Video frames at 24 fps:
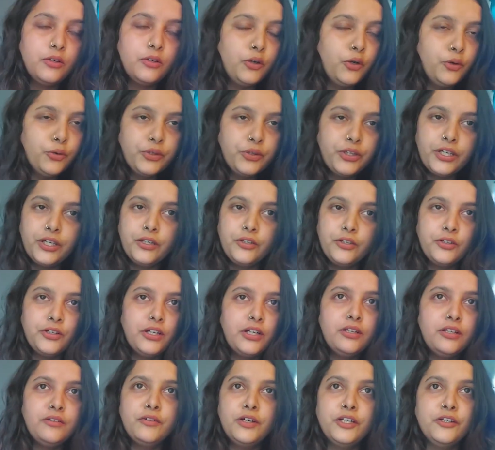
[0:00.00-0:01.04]
Okay,
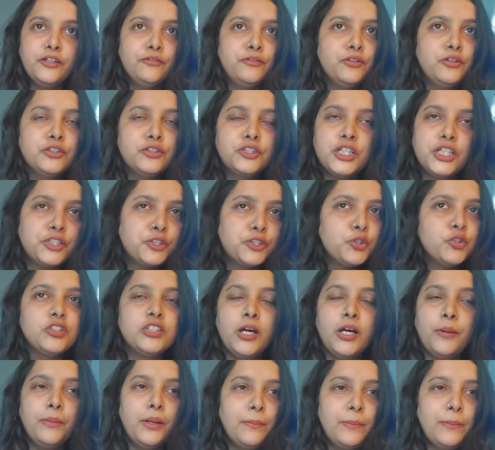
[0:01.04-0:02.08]
Krunal, wonderful. Just to
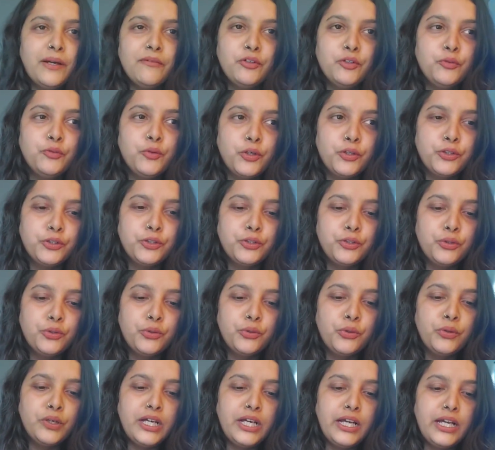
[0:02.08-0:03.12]
sum up, I would want to
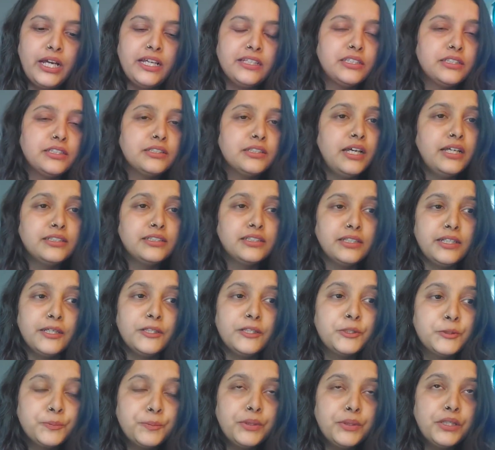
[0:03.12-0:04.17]
know, as as an
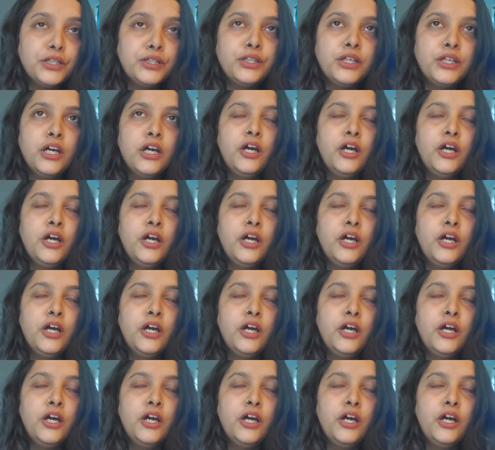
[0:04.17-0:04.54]
expert,